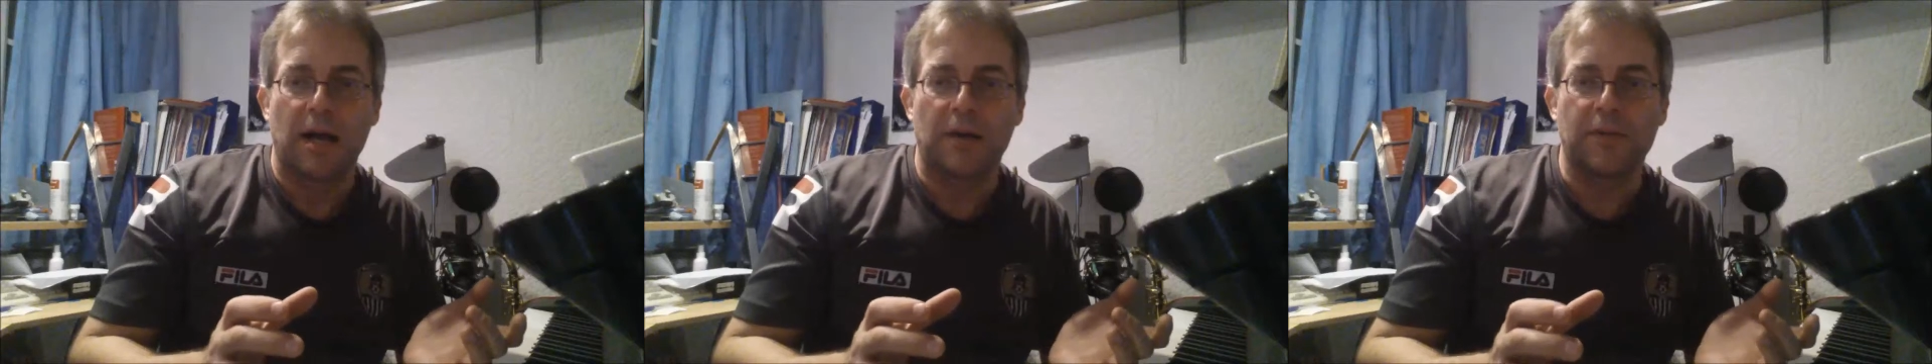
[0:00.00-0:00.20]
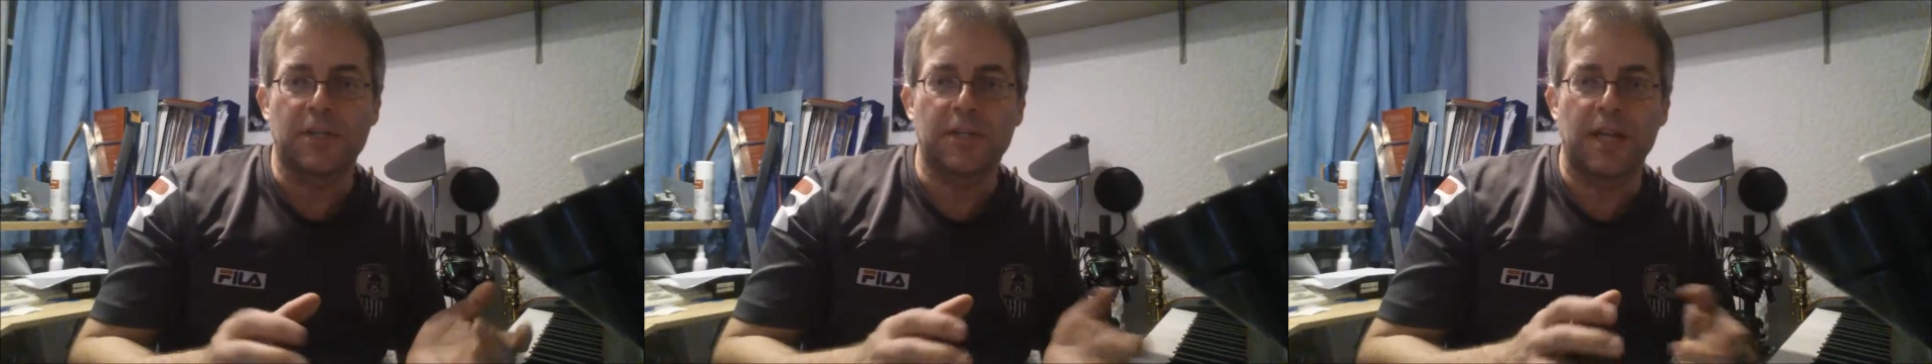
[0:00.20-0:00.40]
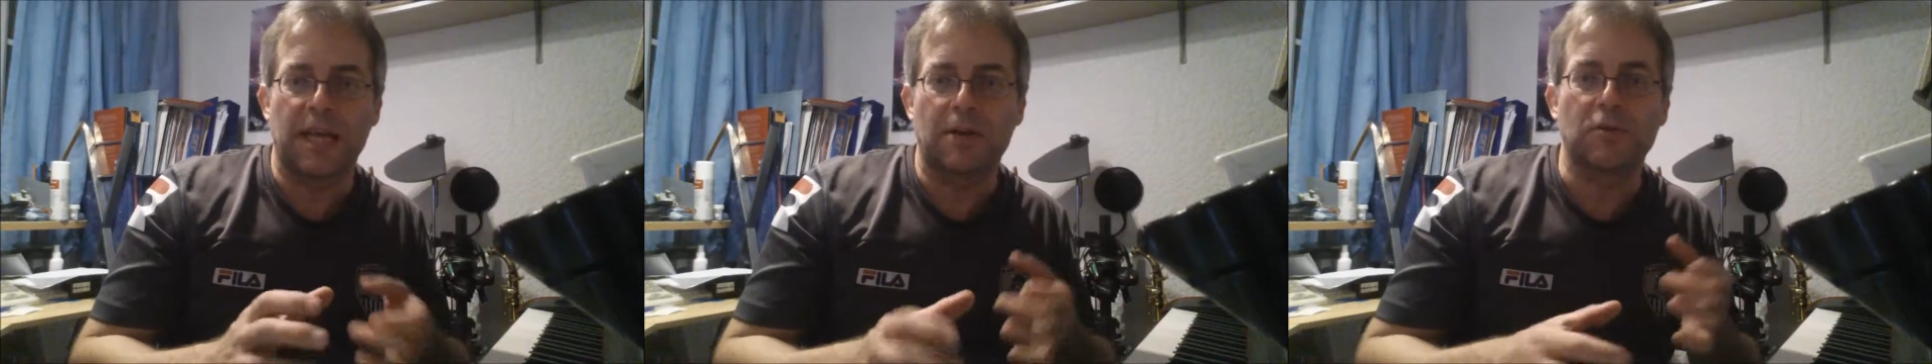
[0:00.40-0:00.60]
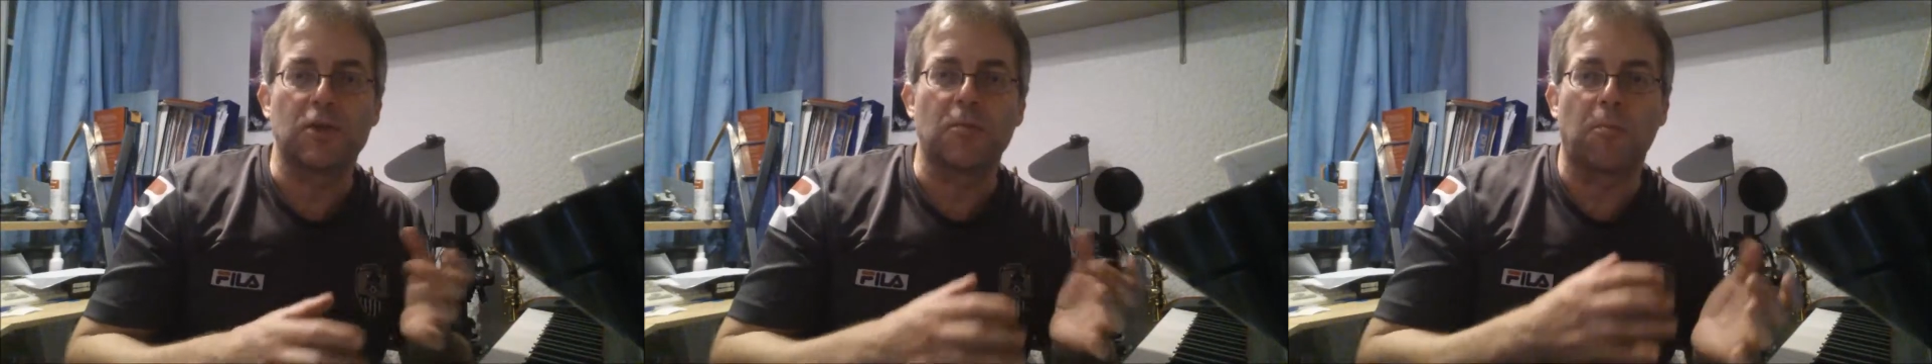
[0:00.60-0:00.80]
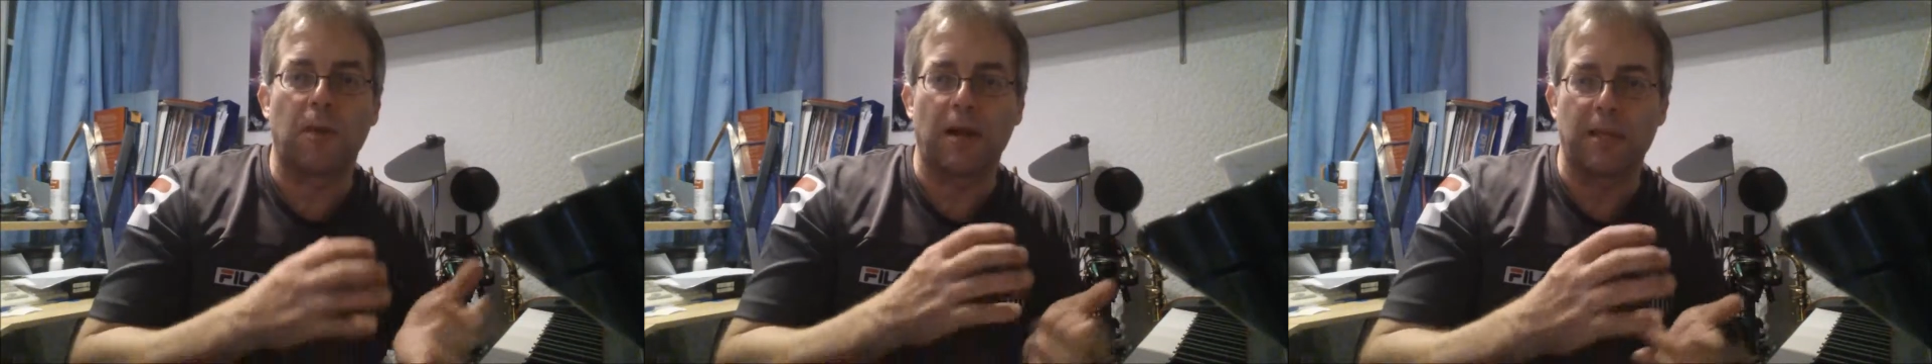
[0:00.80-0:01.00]
and this allows
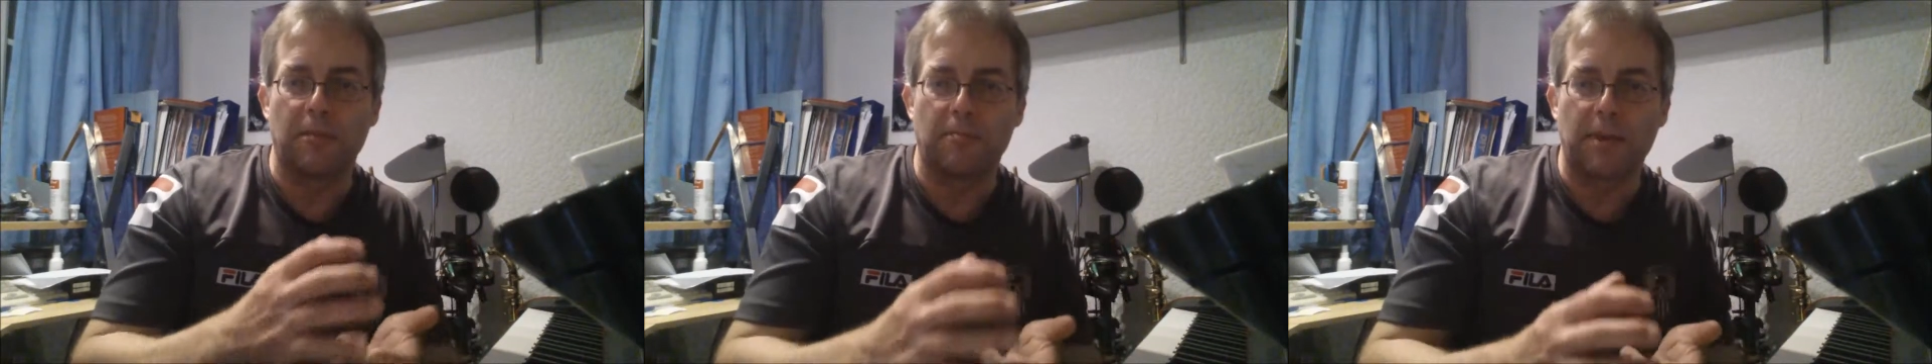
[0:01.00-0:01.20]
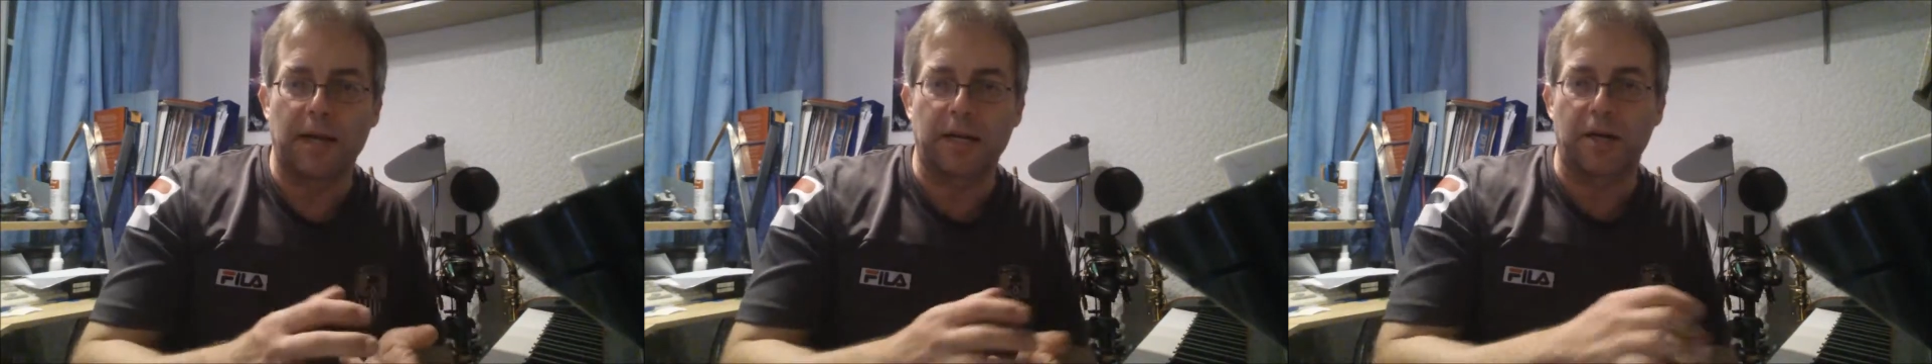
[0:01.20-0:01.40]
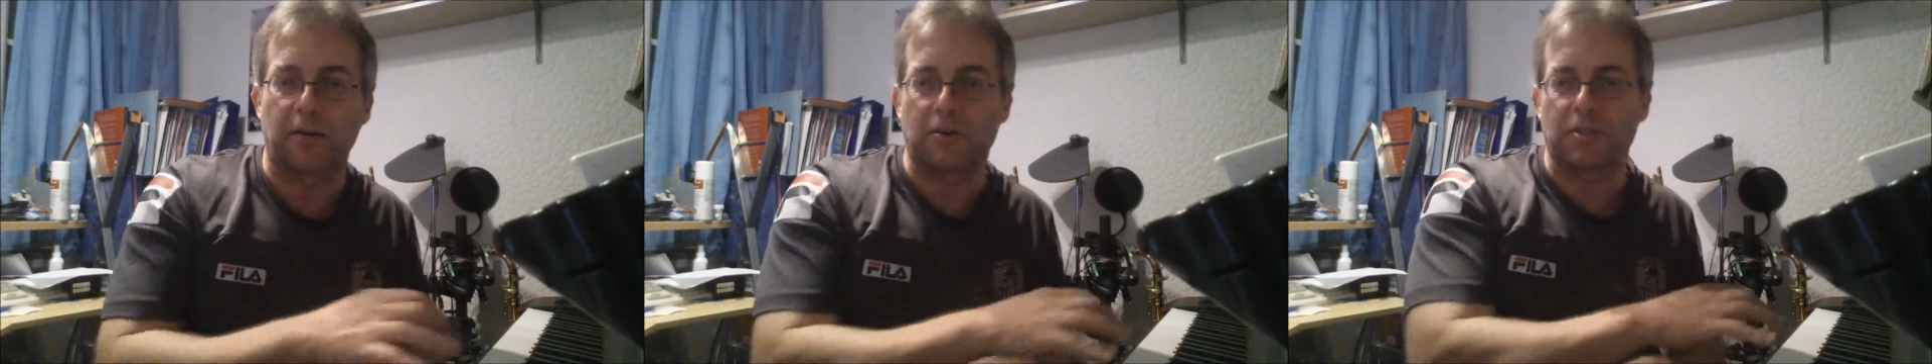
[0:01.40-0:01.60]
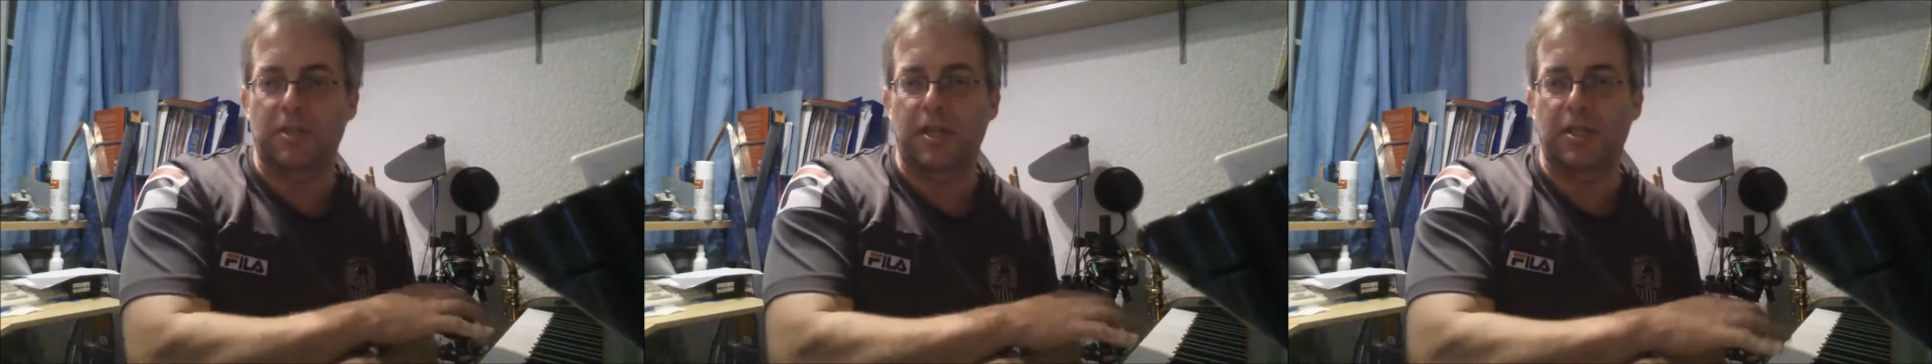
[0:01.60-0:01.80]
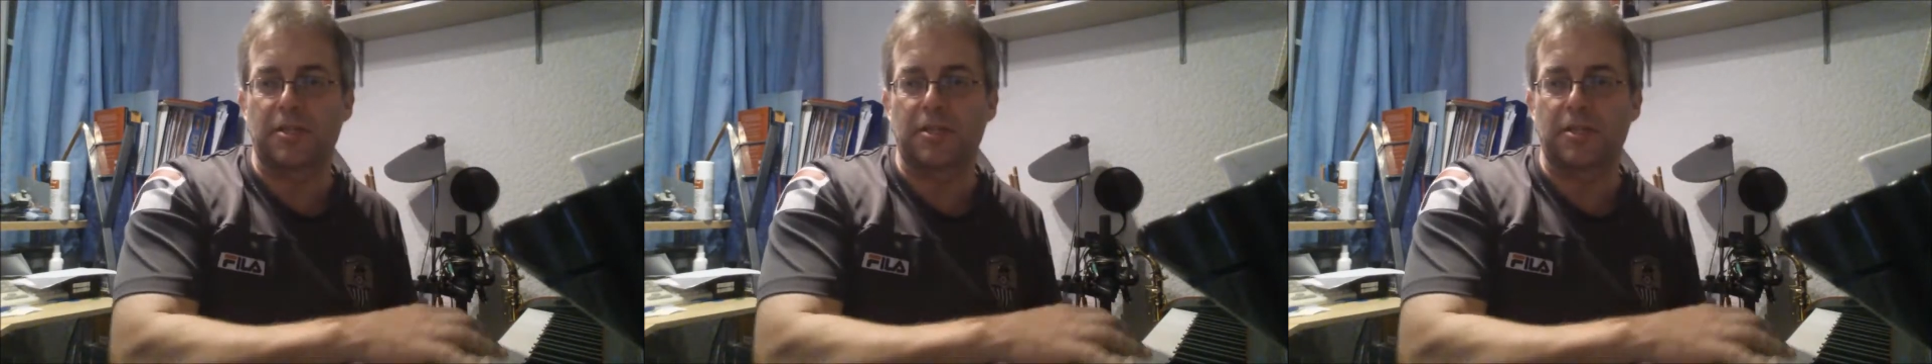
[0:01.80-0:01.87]
you to play them back across the